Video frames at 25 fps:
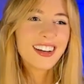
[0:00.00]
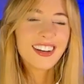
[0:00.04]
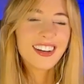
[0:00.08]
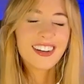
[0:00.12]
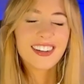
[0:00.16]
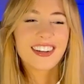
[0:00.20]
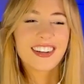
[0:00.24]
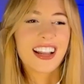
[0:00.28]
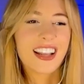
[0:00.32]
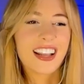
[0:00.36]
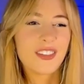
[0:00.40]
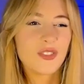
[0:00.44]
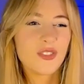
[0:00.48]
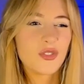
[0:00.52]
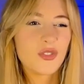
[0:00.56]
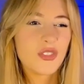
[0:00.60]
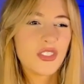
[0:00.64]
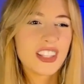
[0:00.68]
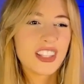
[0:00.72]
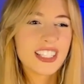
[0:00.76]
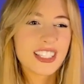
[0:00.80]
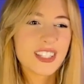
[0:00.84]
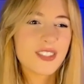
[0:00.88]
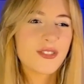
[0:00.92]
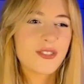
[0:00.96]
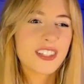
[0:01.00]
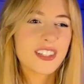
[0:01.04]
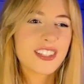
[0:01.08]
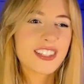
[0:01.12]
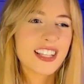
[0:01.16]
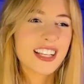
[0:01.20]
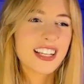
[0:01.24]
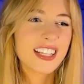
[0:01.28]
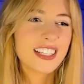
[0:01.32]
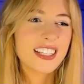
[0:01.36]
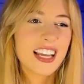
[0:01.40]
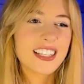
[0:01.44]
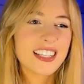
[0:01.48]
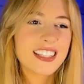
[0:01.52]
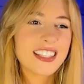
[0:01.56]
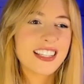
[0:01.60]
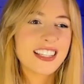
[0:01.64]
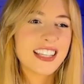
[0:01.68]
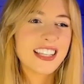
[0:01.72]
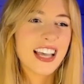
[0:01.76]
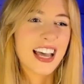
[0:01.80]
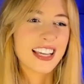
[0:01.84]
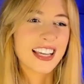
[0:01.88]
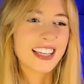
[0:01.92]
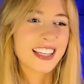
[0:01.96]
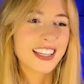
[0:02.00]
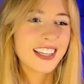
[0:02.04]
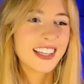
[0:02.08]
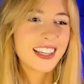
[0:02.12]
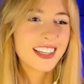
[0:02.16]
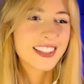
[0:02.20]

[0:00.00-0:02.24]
All right, but this feels like a nice attack.